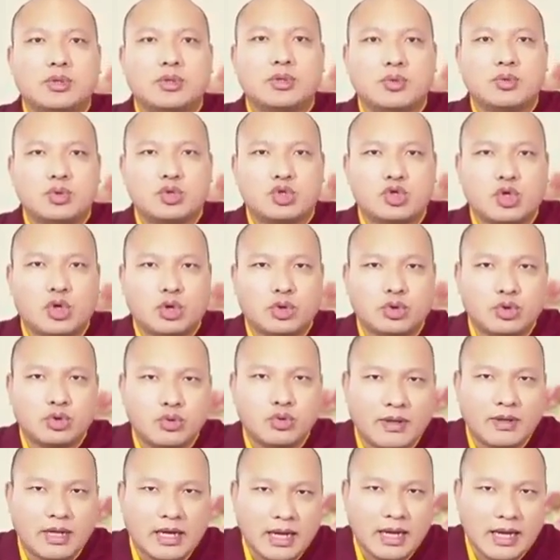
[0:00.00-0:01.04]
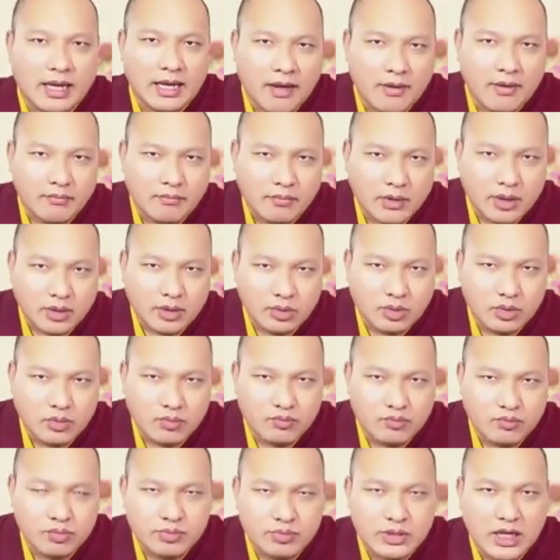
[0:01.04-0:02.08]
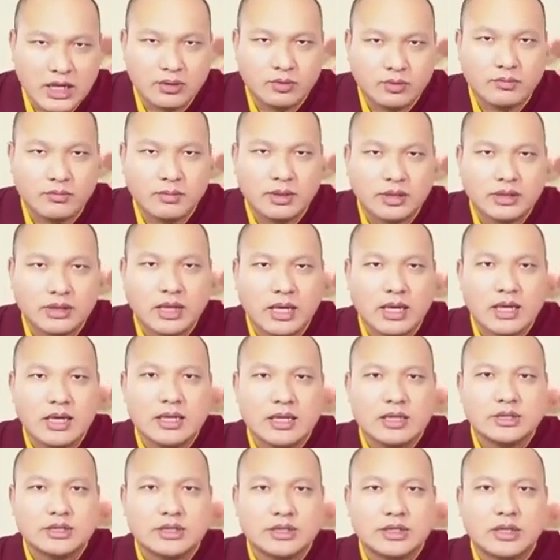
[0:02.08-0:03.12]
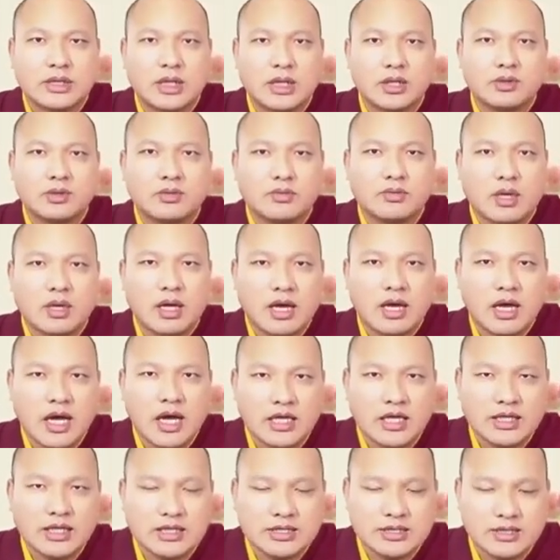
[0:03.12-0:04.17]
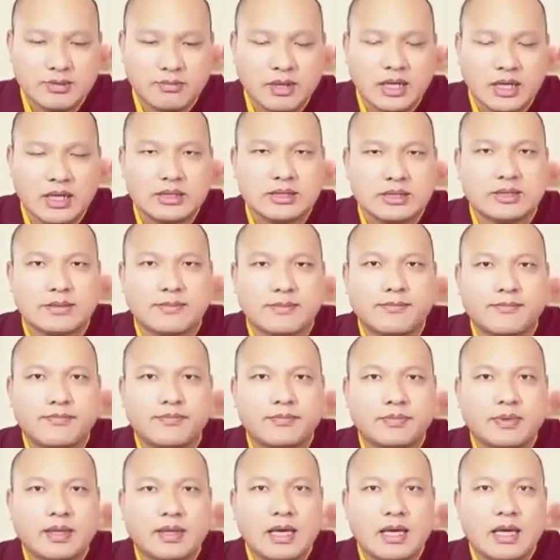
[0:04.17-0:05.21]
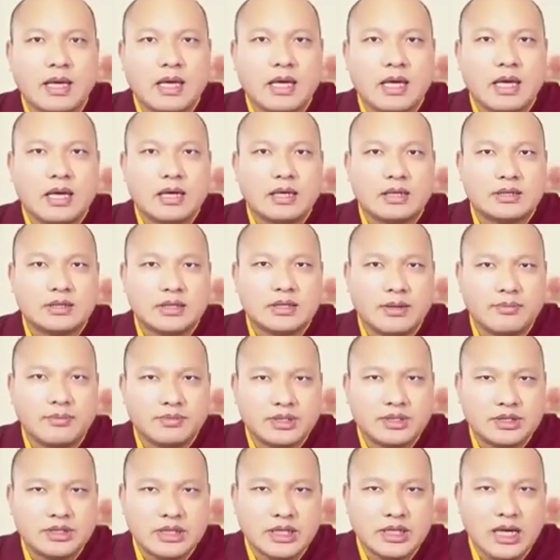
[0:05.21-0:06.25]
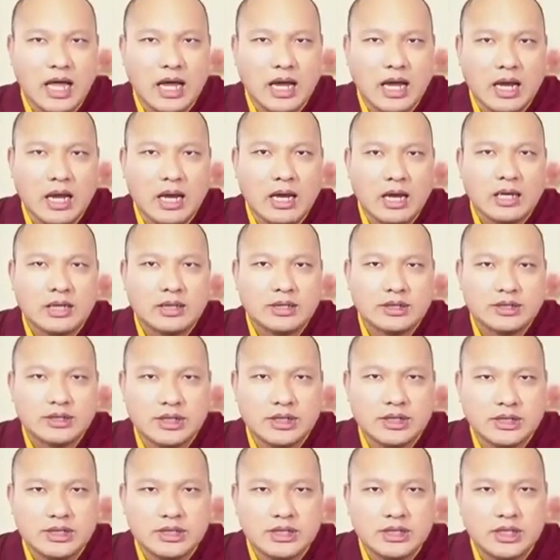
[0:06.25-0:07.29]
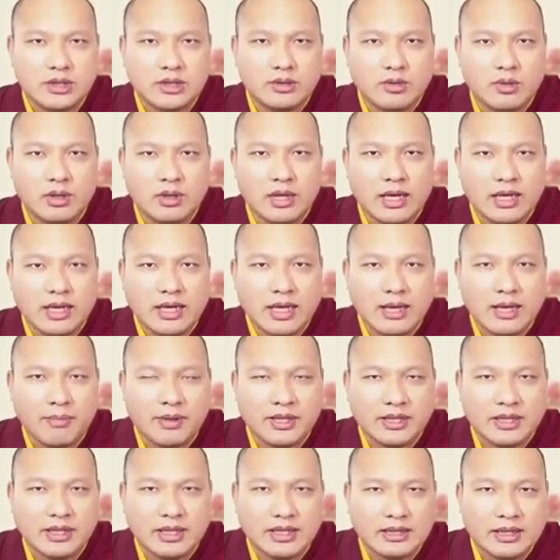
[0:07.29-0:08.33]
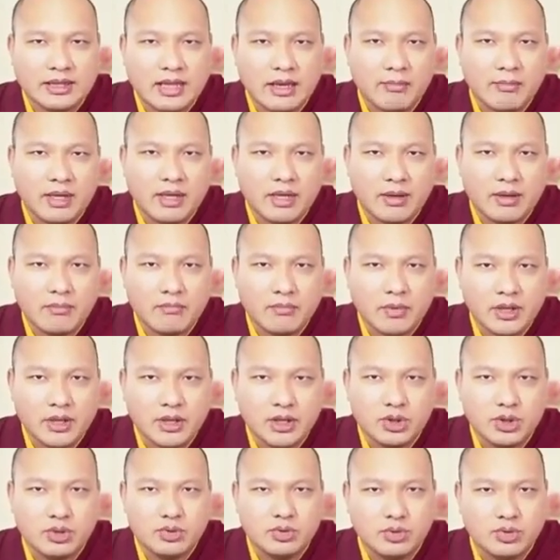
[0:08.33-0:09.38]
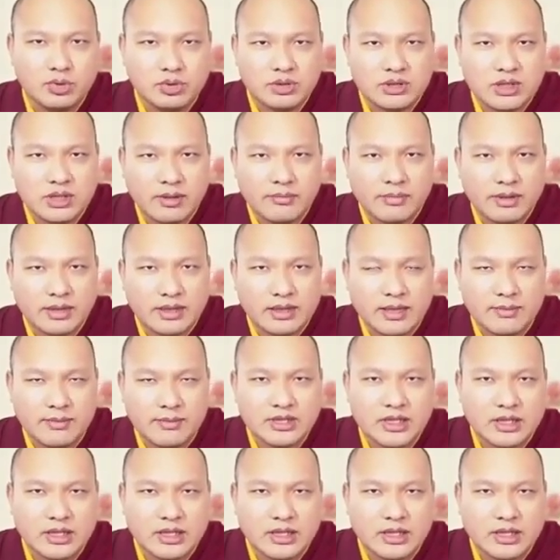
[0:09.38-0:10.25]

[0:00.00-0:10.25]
His conduct was the perfection of purity, and the power of his compassion extremely great. When people gathered from hundreds of thousands at most, or no less than 500 at the least,